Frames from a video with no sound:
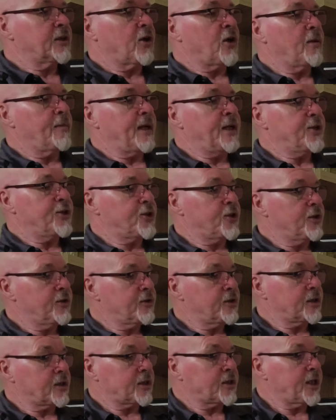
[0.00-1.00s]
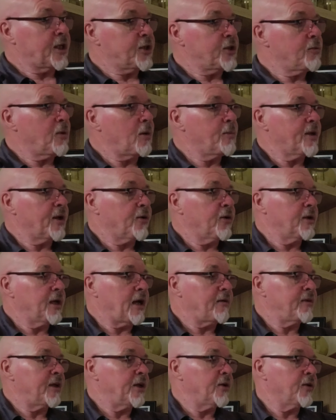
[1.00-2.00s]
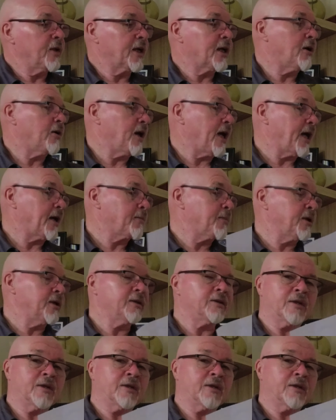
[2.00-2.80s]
dimensions, as I said, you won't be having it on the kayak.